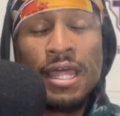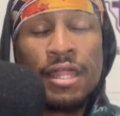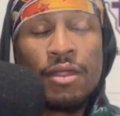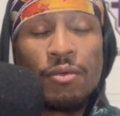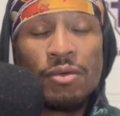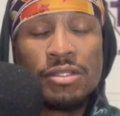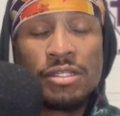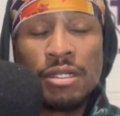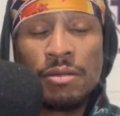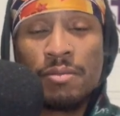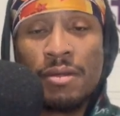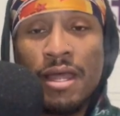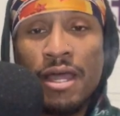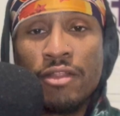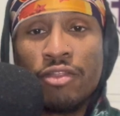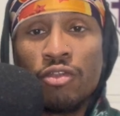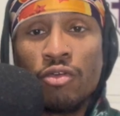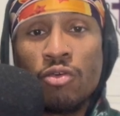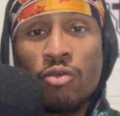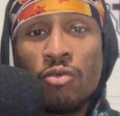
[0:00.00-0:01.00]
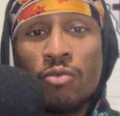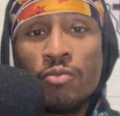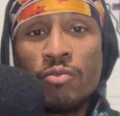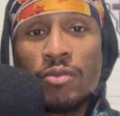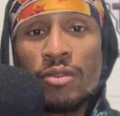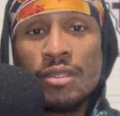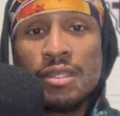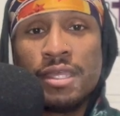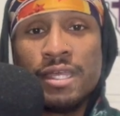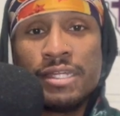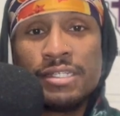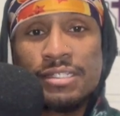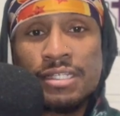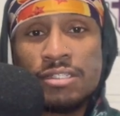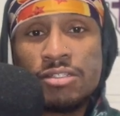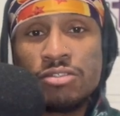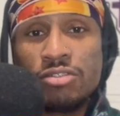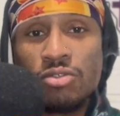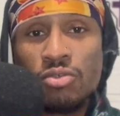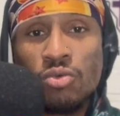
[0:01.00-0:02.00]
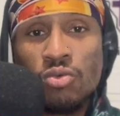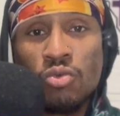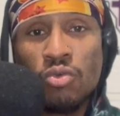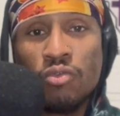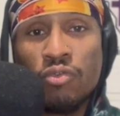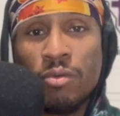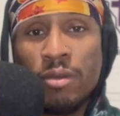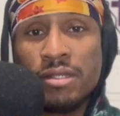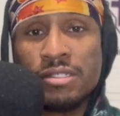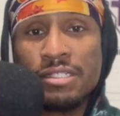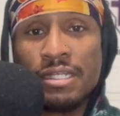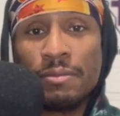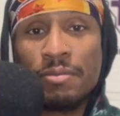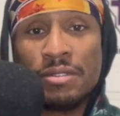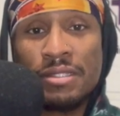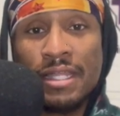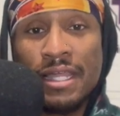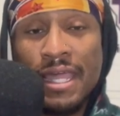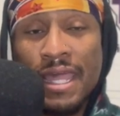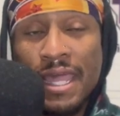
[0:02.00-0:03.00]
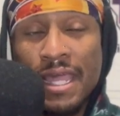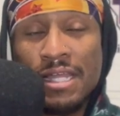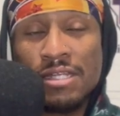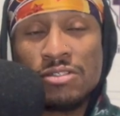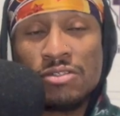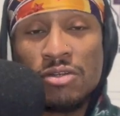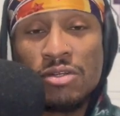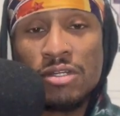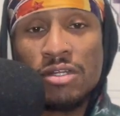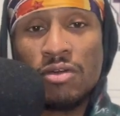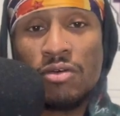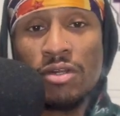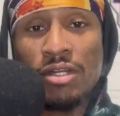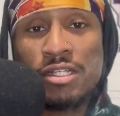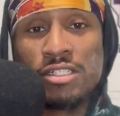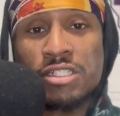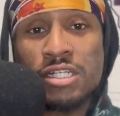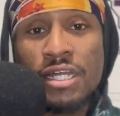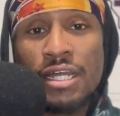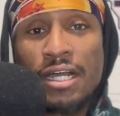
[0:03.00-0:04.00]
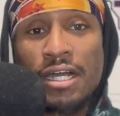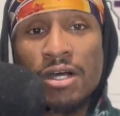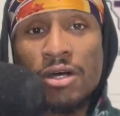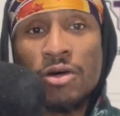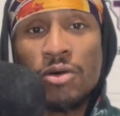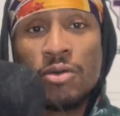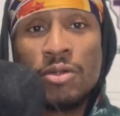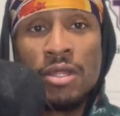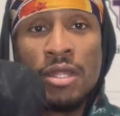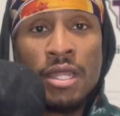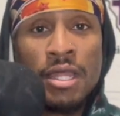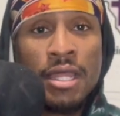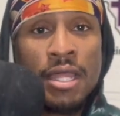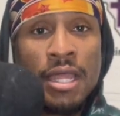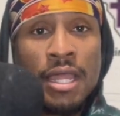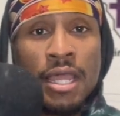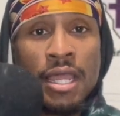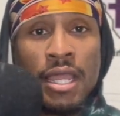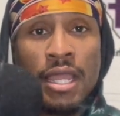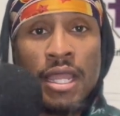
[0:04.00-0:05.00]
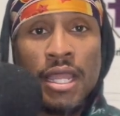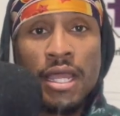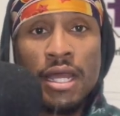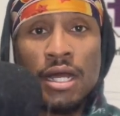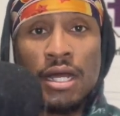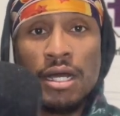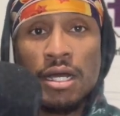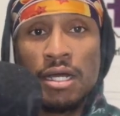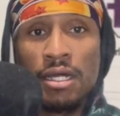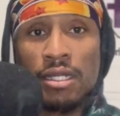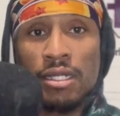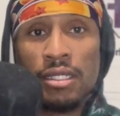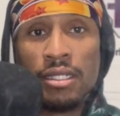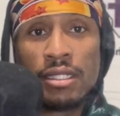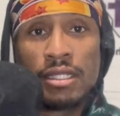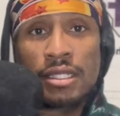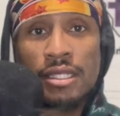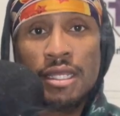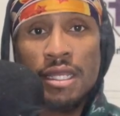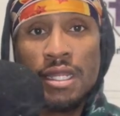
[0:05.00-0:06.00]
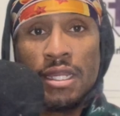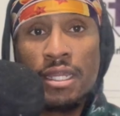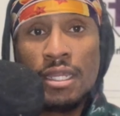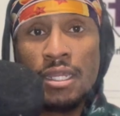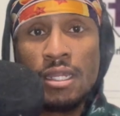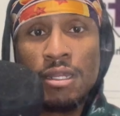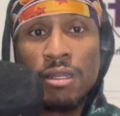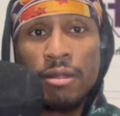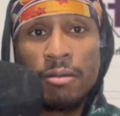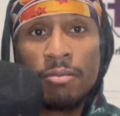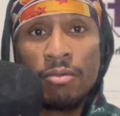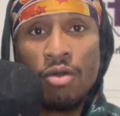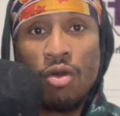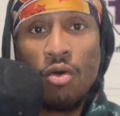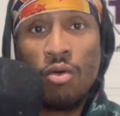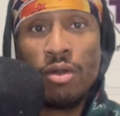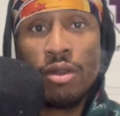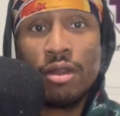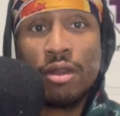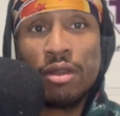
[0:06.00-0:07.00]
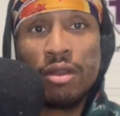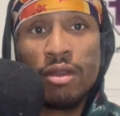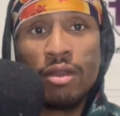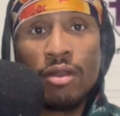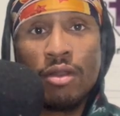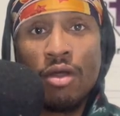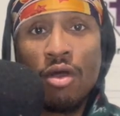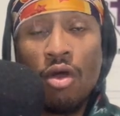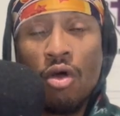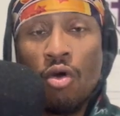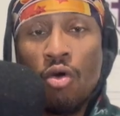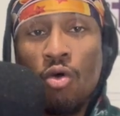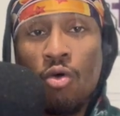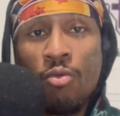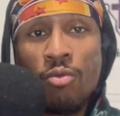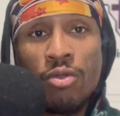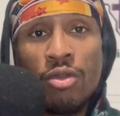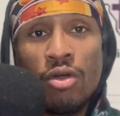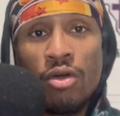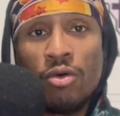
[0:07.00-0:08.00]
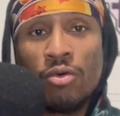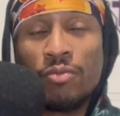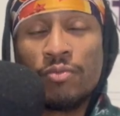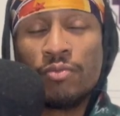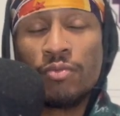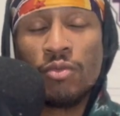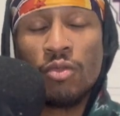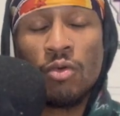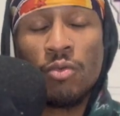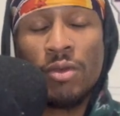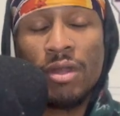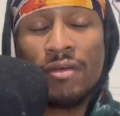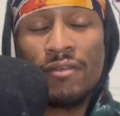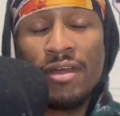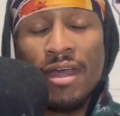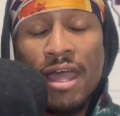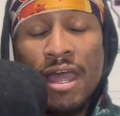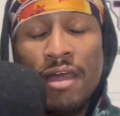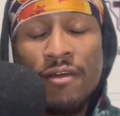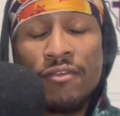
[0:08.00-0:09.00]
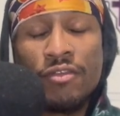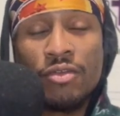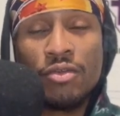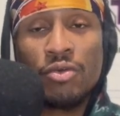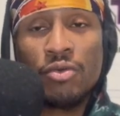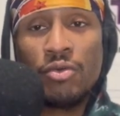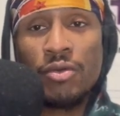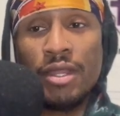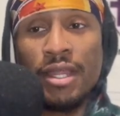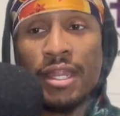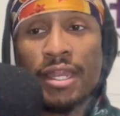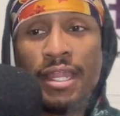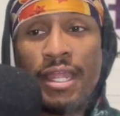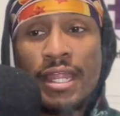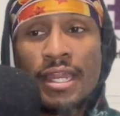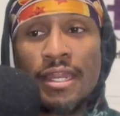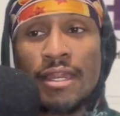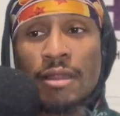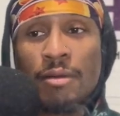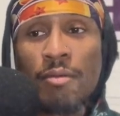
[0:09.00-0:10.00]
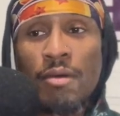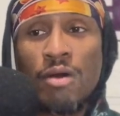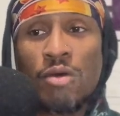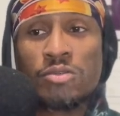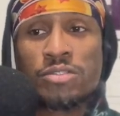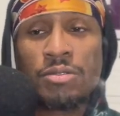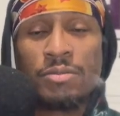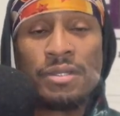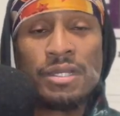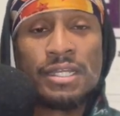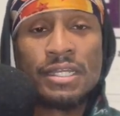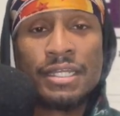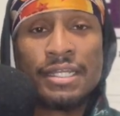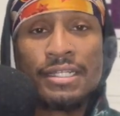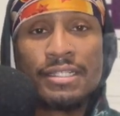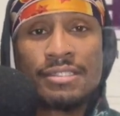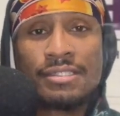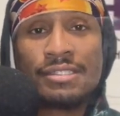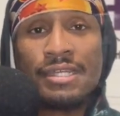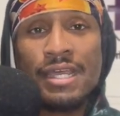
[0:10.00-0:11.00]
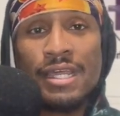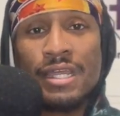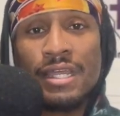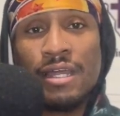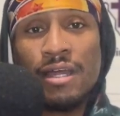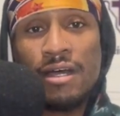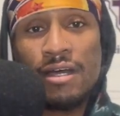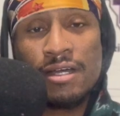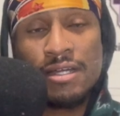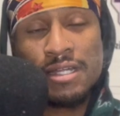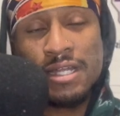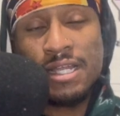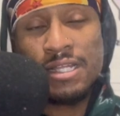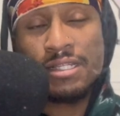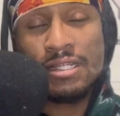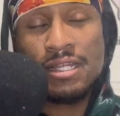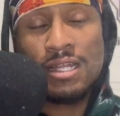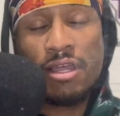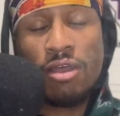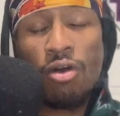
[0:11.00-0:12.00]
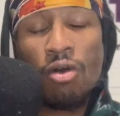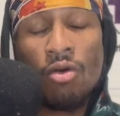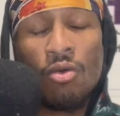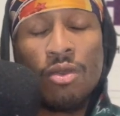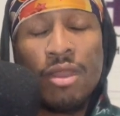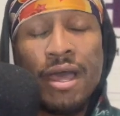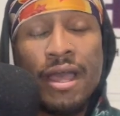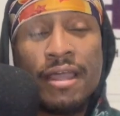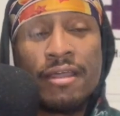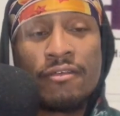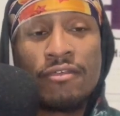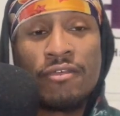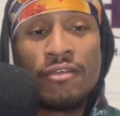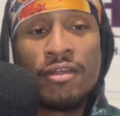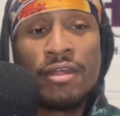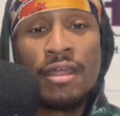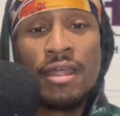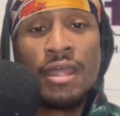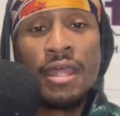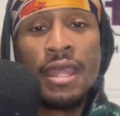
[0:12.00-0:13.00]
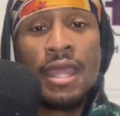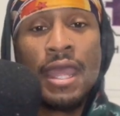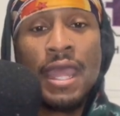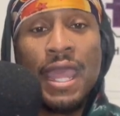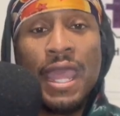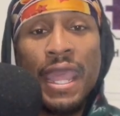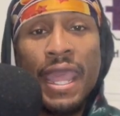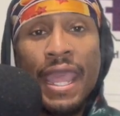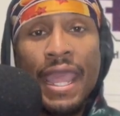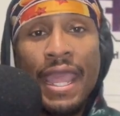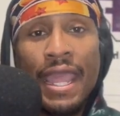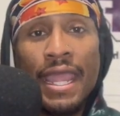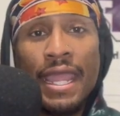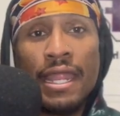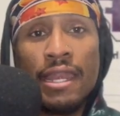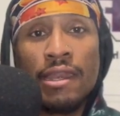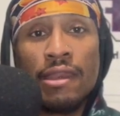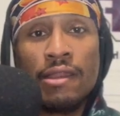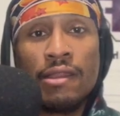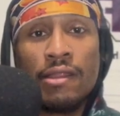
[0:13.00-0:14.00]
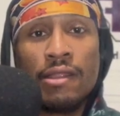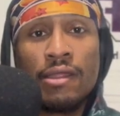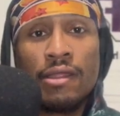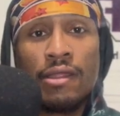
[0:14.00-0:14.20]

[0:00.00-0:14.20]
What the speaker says: went to the bathroom, kids at the school, if I'm not mistaken, put their hands on the child. Kid ended up going home, you know, or whatever have you, and ended up ultimately ending their own life. And